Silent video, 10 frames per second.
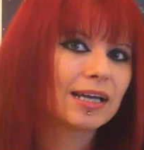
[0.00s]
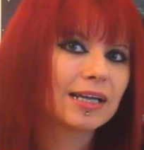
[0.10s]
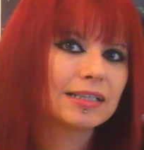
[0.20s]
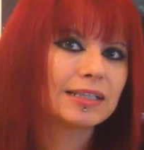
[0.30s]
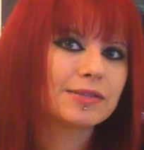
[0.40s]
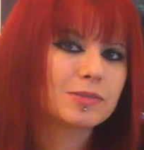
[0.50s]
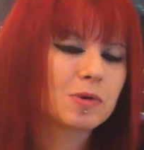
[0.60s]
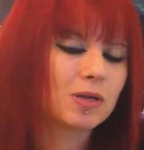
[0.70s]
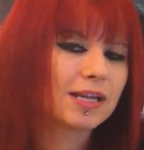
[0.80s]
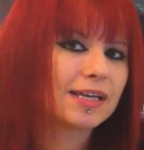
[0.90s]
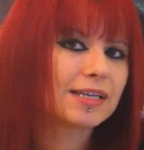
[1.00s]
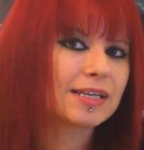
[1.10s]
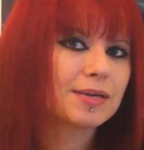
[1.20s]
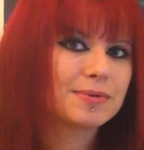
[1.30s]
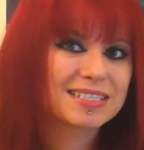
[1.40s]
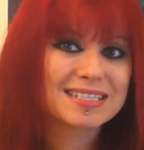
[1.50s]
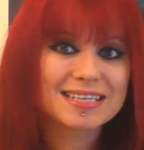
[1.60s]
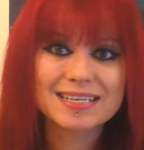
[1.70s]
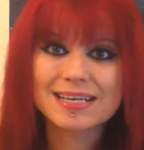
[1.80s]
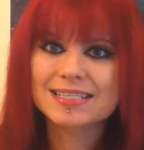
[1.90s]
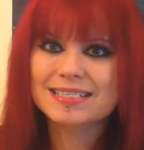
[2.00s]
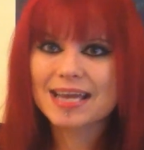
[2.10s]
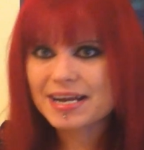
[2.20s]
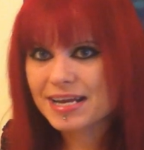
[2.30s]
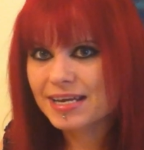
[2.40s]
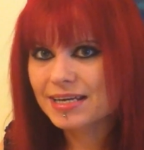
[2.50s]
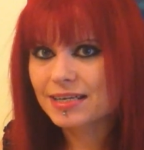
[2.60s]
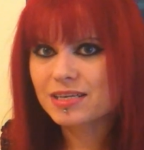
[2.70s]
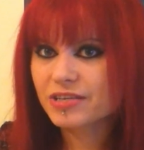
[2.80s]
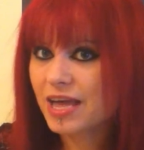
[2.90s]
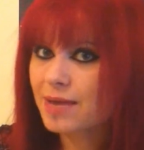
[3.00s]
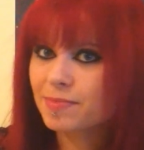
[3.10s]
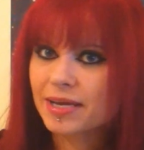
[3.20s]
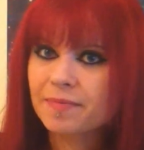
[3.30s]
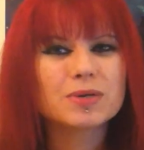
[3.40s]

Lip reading: and it was more like he was the sidekick to Amy,